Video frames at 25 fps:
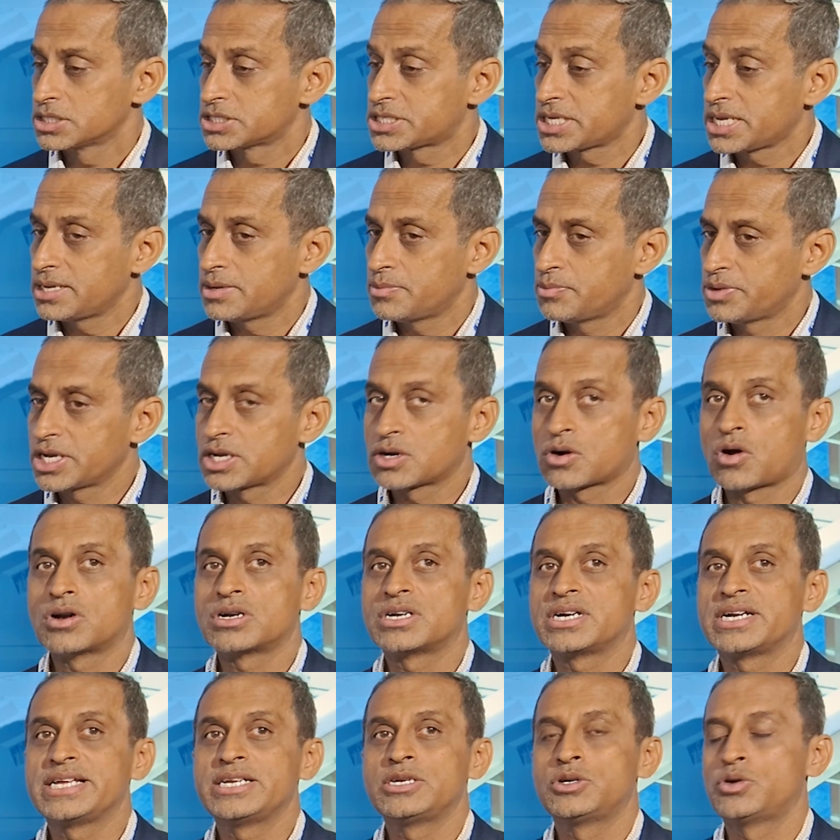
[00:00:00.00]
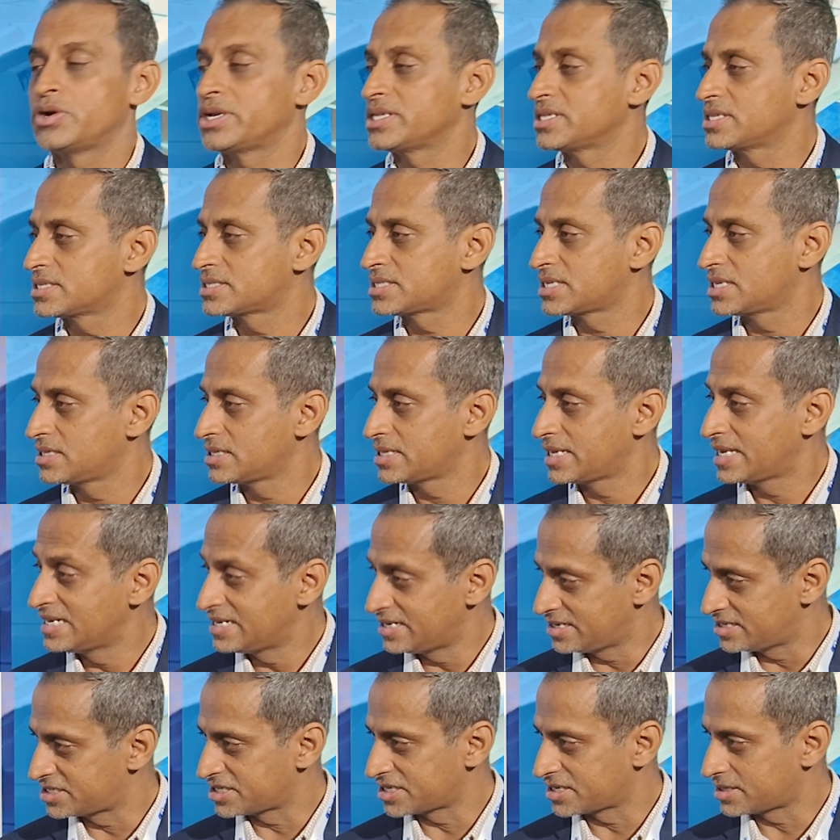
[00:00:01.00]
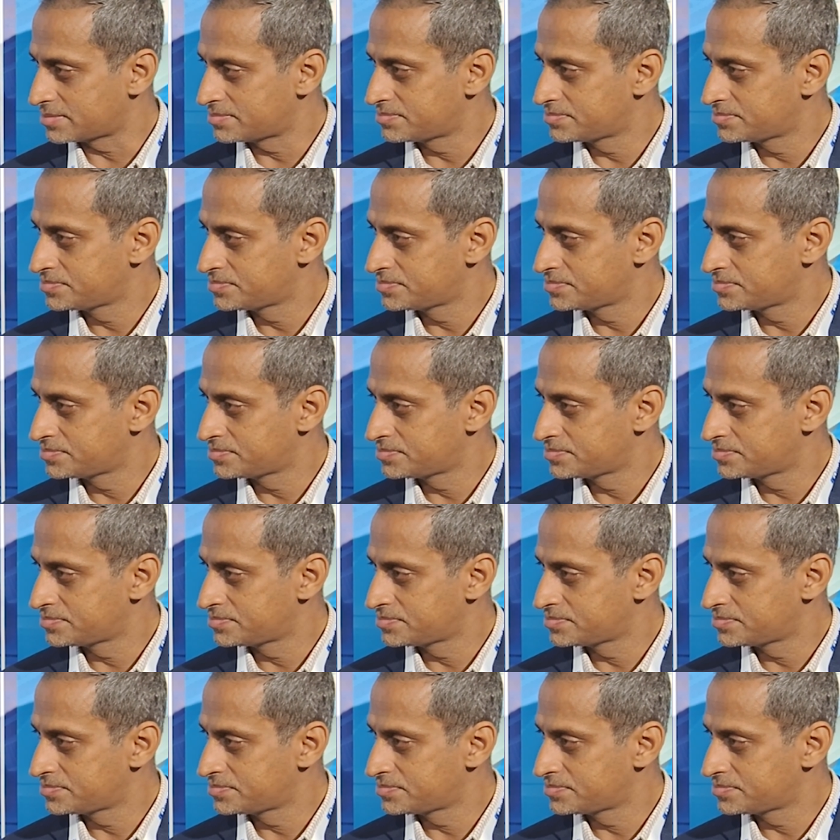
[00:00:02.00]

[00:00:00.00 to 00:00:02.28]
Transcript: See, we are already doing this in India.